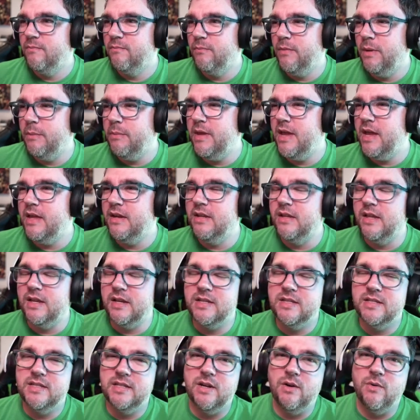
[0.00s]
Maybe he had to like
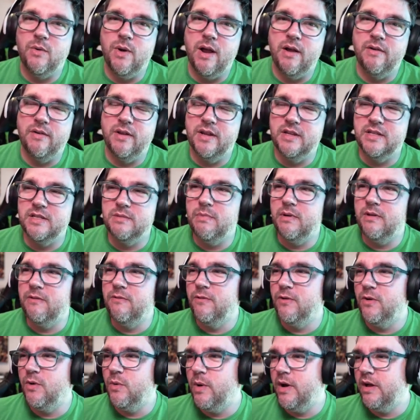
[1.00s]
sit around on his bed
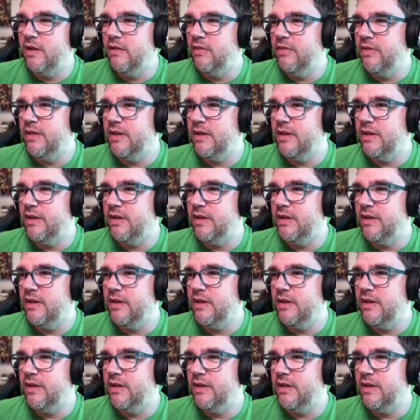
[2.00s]
for a while and